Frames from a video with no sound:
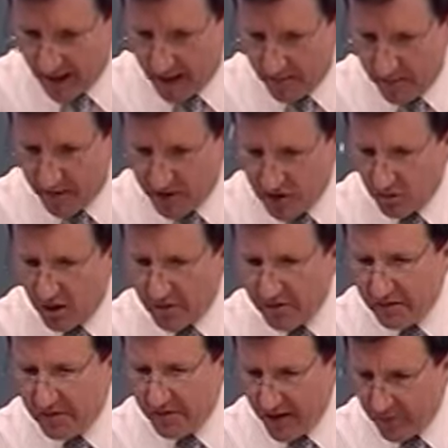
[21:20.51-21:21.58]
but you want to be
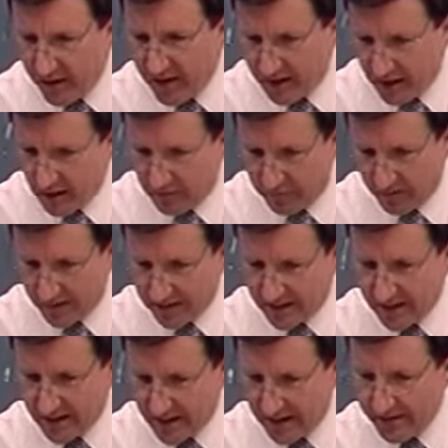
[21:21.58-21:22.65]
very careful, as I
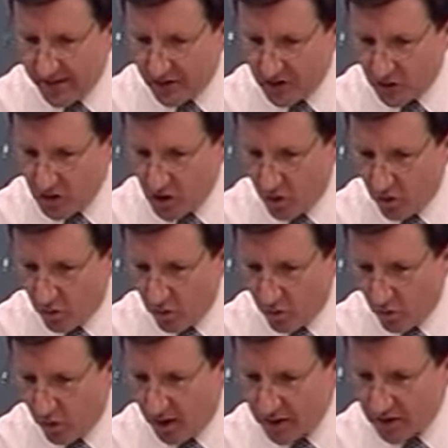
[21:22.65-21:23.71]
said, that you don't
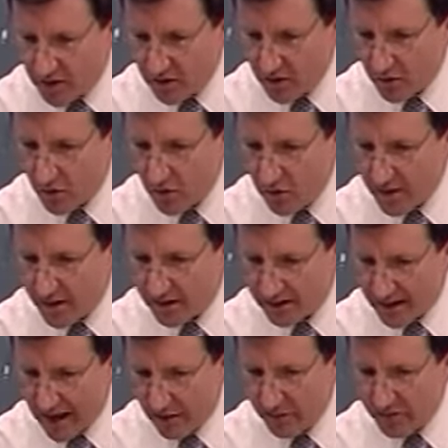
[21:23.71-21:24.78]
want to
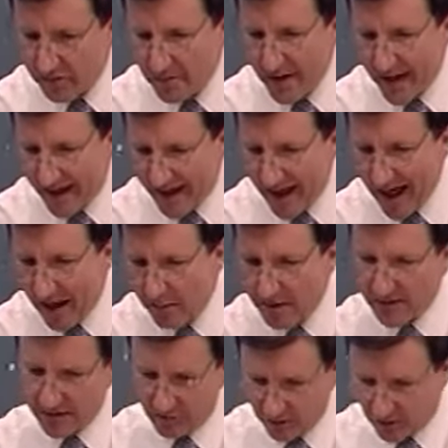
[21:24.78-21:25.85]
establish bad
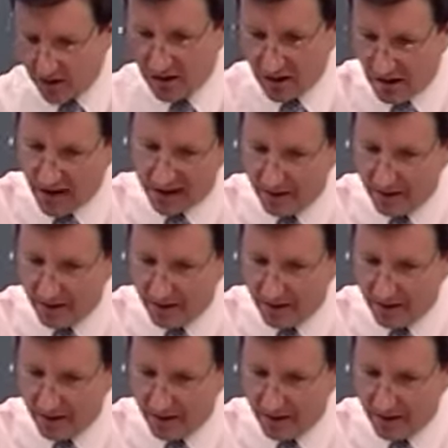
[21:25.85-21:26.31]
habits. And we're going to talk